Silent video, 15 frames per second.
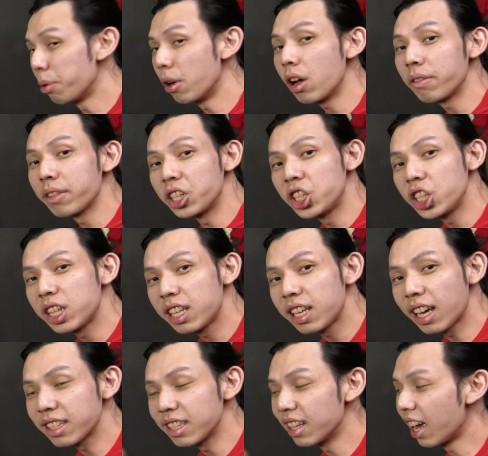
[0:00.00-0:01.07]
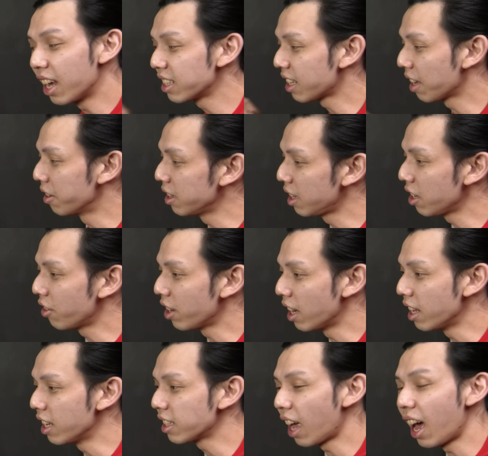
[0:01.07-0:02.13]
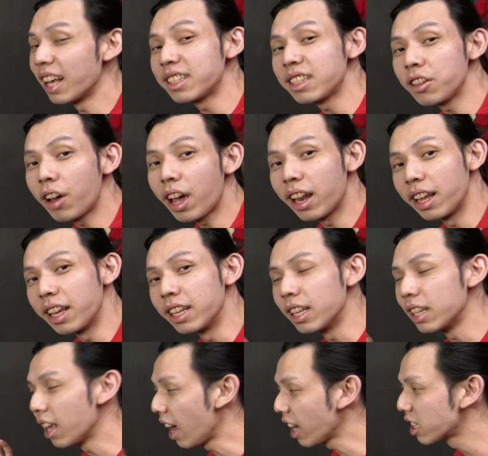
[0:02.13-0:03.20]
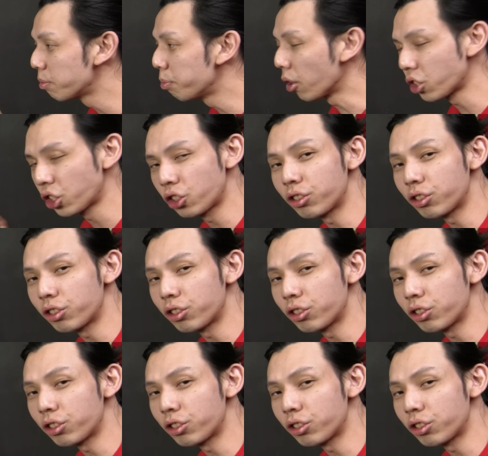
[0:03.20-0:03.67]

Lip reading: point of the GTX 970 release, I still had a Xbox